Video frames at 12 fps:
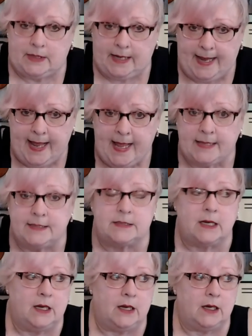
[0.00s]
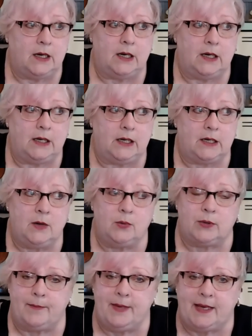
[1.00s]
And oh,
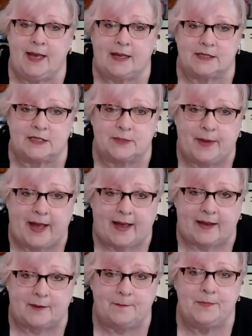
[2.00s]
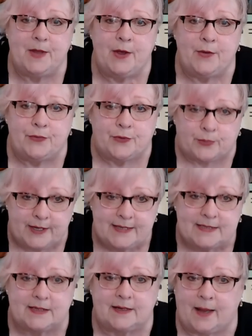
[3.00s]
let me cast back. The
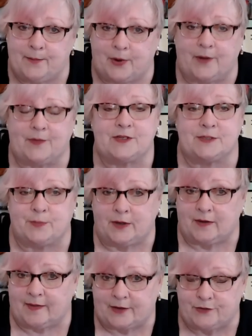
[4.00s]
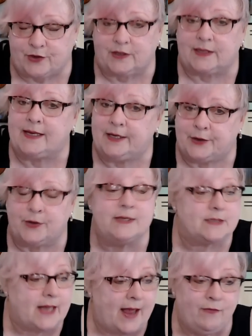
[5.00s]
reason I bought the small electrical heater
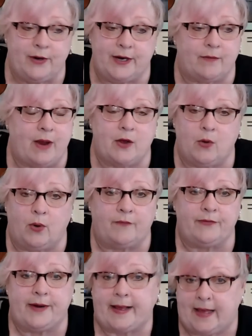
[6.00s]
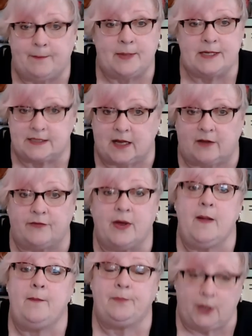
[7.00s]
is every year I go off and I get myself
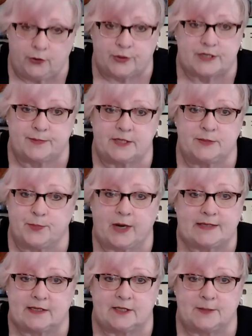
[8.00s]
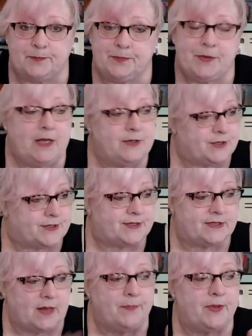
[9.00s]
a Christmas present. Just
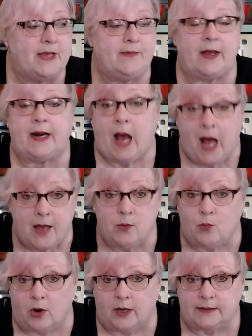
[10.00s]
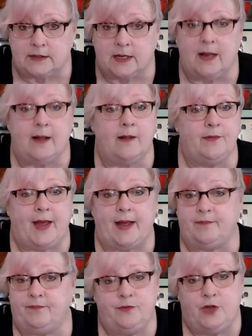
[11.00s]
something that I want
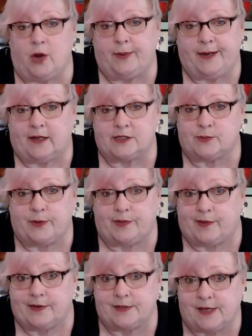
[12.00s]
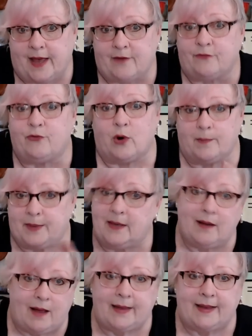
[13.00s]
that nobody else would think to get for
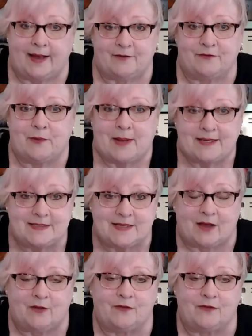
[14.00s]
me. I get it for myself.